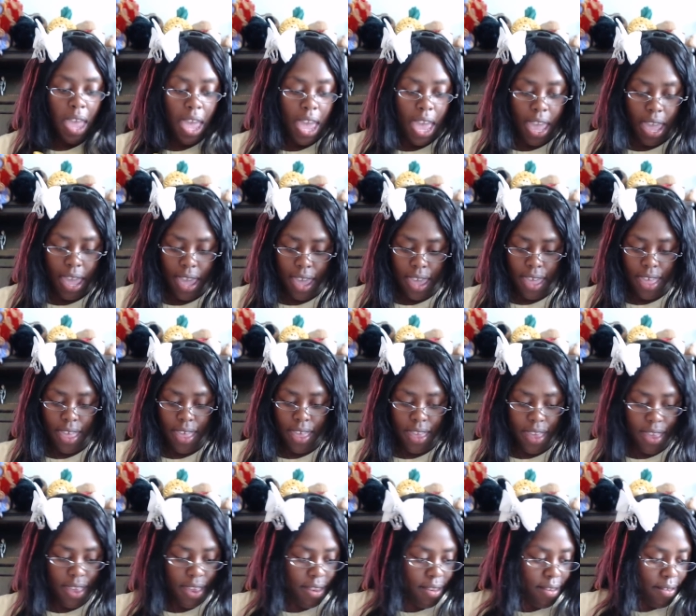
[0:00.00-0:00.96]

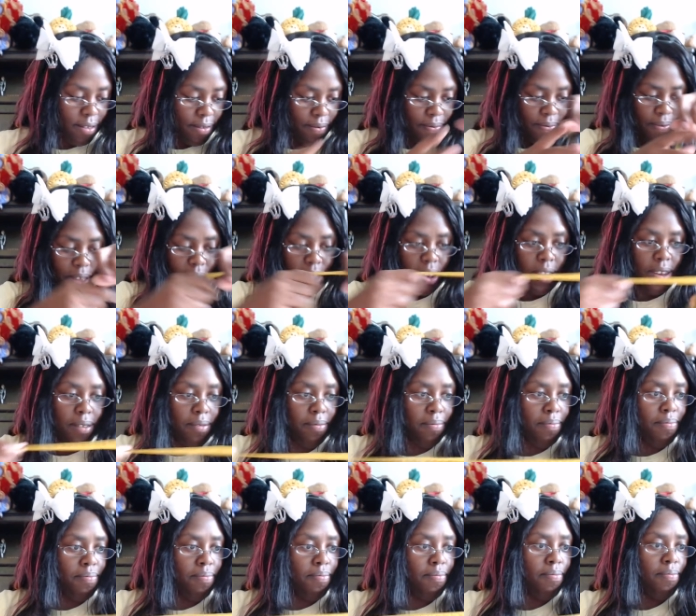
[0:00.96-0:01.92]
and find
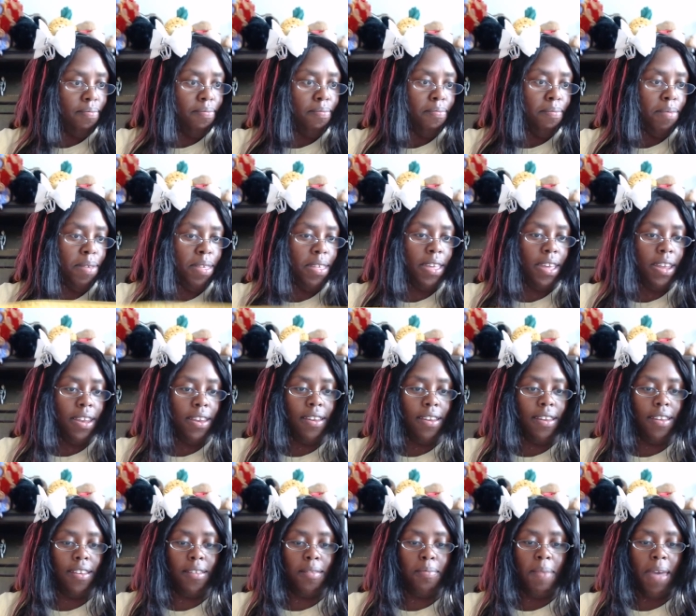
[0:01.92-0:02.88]
getting
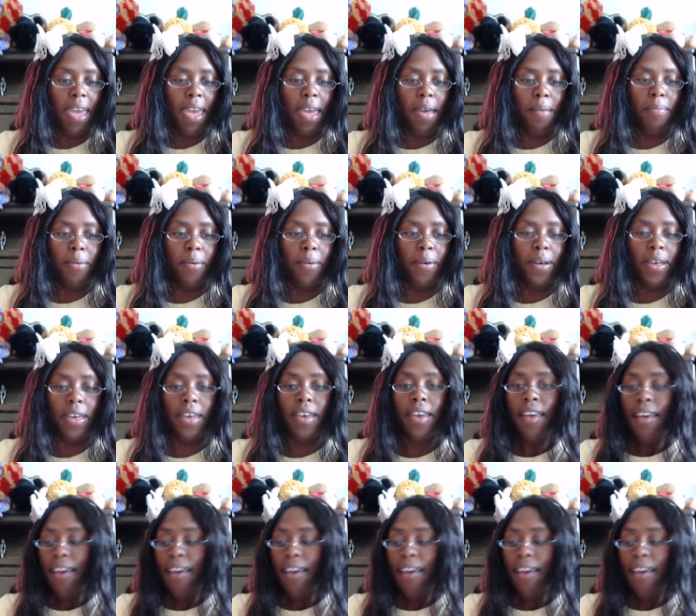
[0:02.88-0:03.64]
this bad boy.